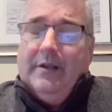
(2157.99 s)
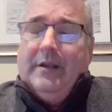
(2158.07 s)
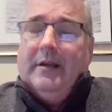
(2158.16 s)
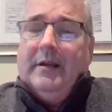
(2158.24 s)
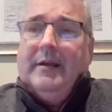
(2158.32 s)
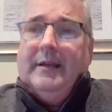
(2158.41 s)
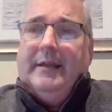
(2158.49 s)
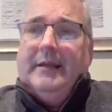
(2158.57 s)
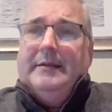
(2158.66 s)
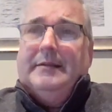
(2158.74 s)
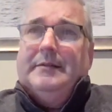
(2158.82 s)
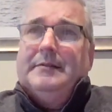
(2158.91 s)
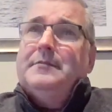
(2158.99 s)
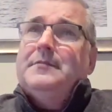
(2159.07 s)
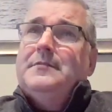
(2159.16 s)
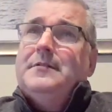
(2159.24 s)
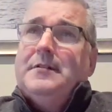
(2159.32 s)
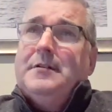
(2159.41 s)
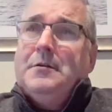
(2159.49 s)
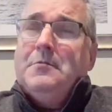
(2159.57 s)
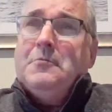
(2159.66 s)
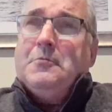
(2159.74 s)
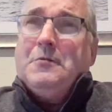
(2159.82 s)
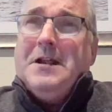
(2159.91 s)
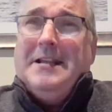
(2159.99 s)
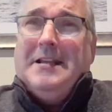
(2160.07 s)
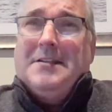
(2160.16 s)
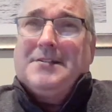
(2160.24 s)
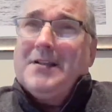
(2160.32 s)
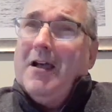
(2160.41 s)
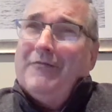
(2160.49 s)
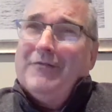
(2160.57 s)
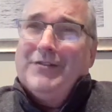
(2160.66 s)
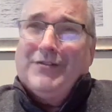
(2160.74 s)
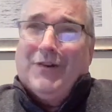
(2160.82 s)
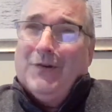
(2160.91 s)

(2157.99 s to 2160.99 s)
uh, and creating software is